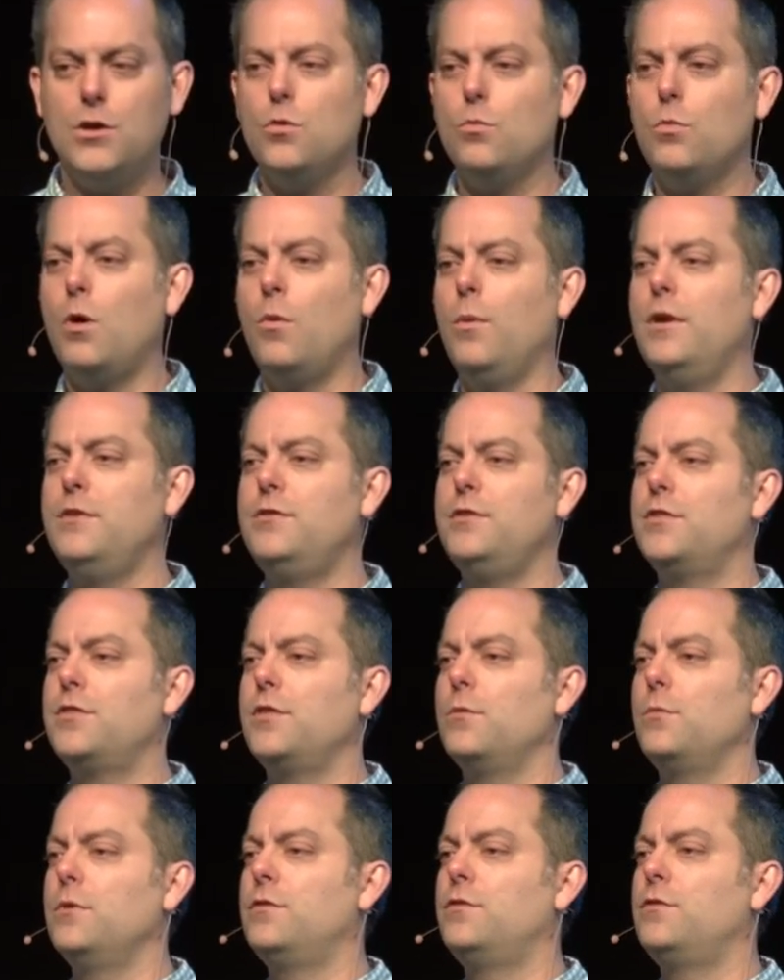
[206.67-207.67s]
What was it
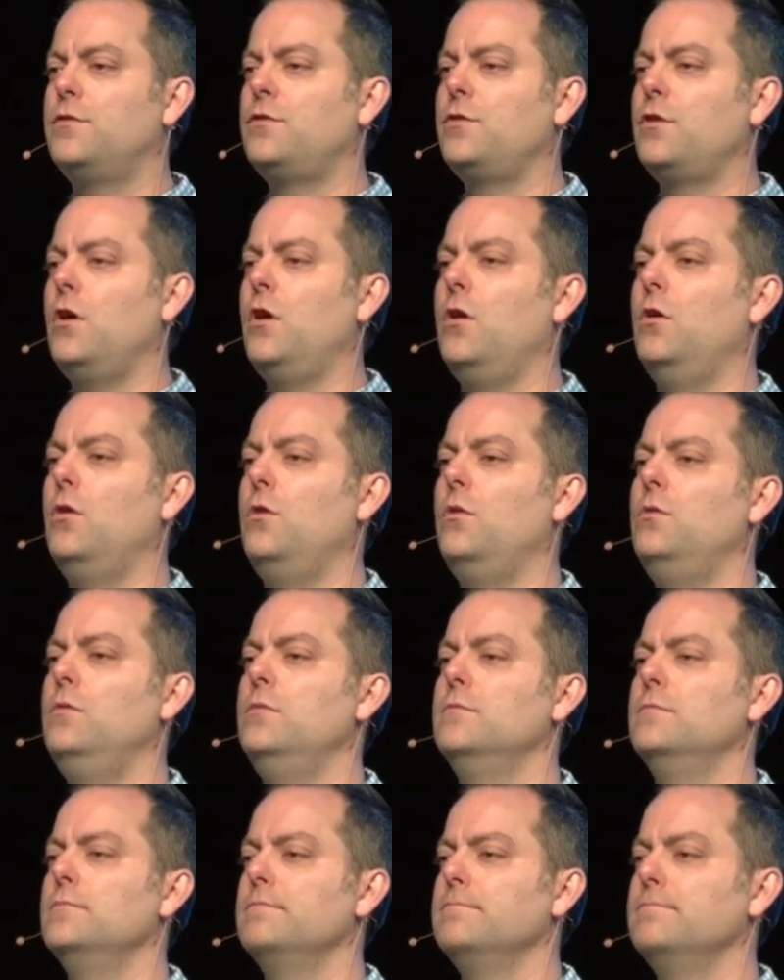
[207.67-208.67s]
that was
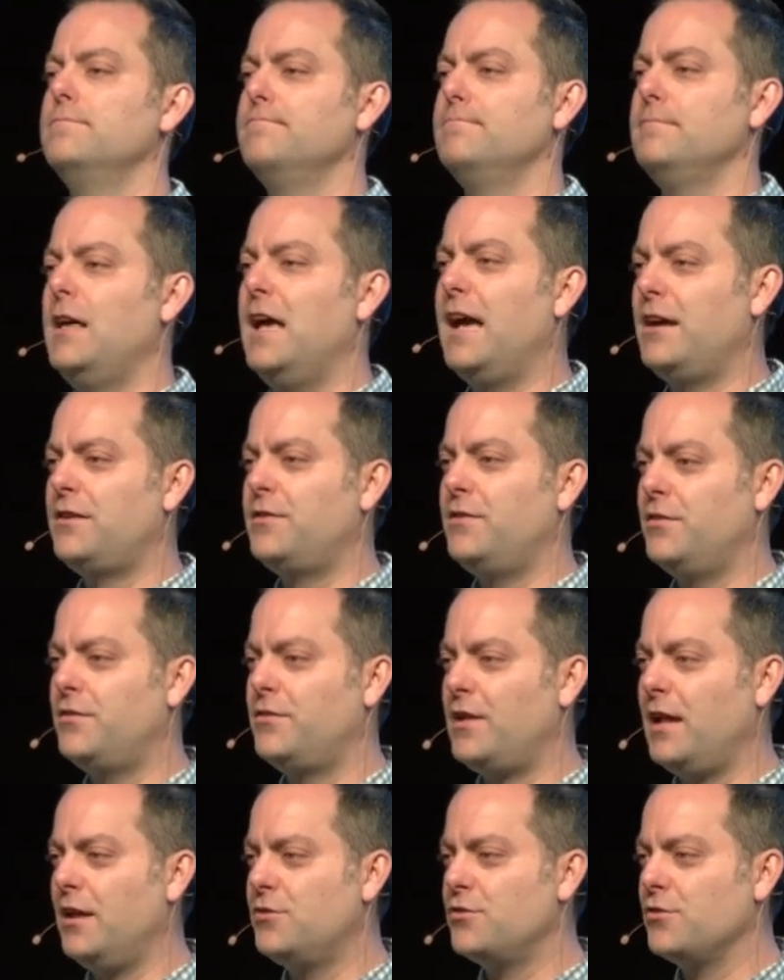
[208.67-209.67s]
so
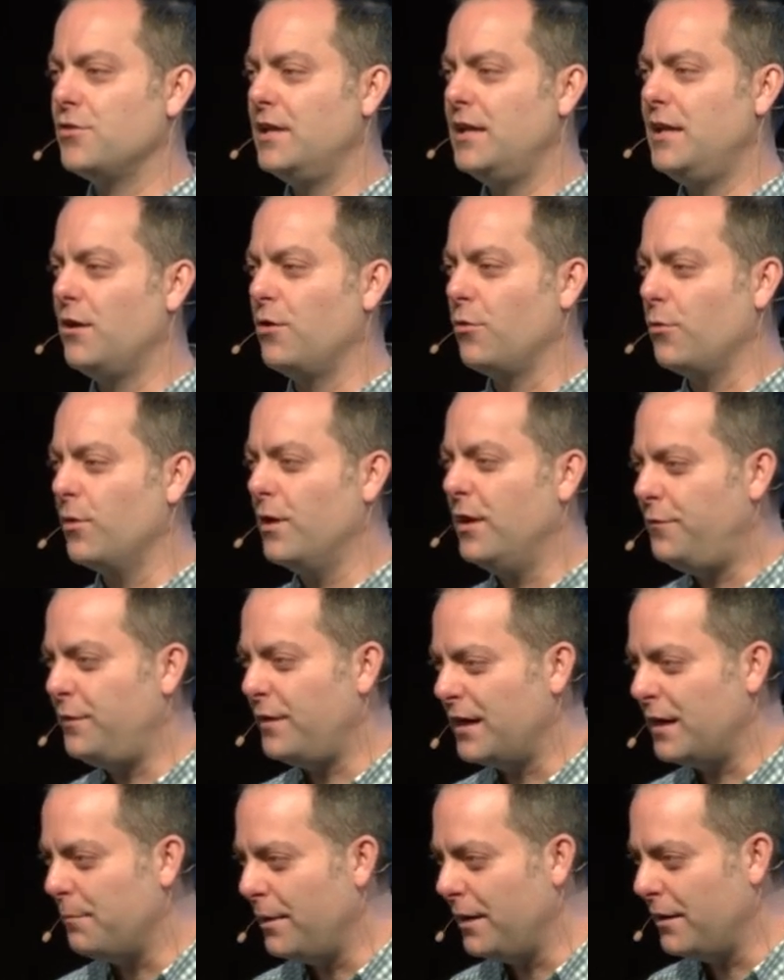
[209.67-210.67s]
existentially
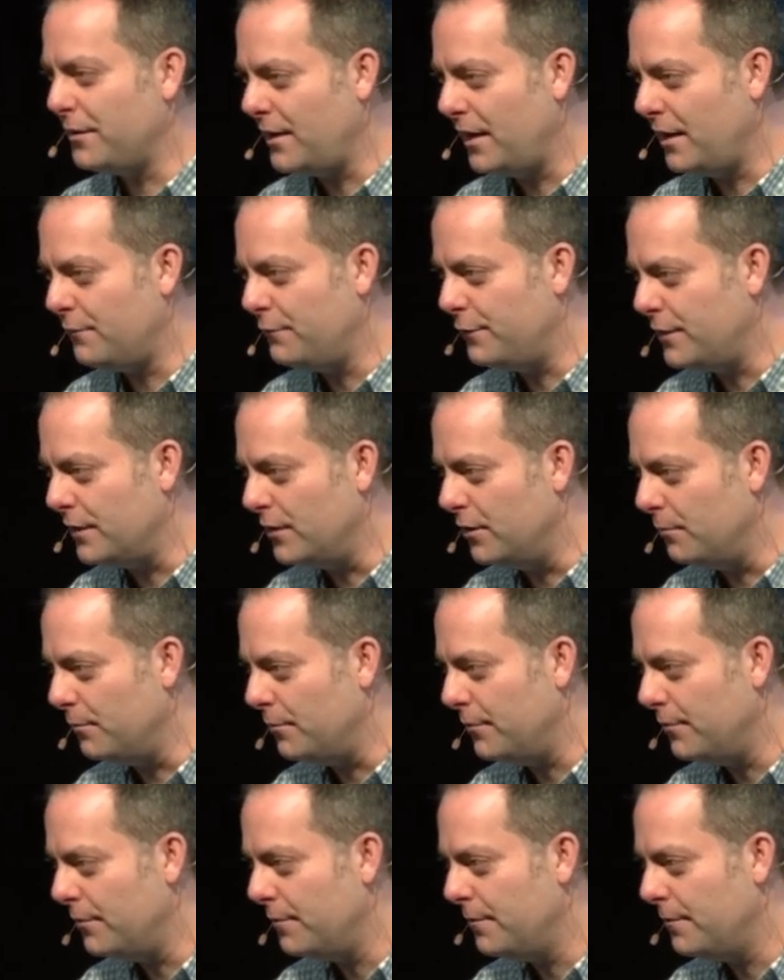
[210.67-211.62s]
horrific about that film?